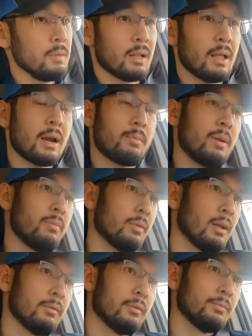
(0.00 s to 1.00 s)
a lot of people
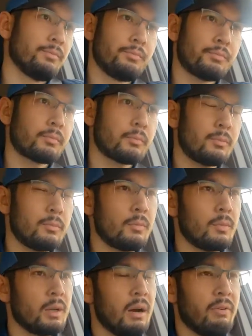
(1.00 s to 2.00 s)
love
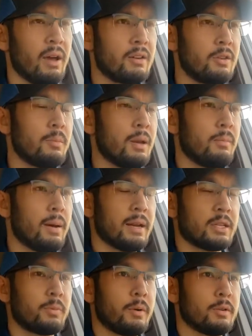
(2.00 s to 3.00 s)
them. I've had too many
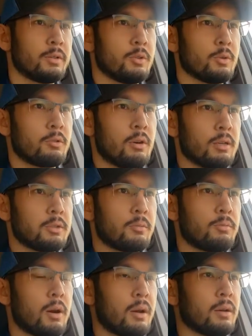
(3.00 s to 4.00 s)
bad experiences with
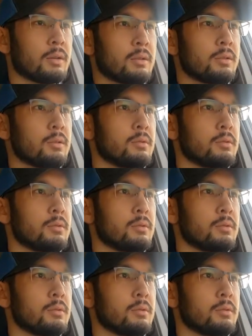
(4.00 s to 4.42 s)
Chrysler products,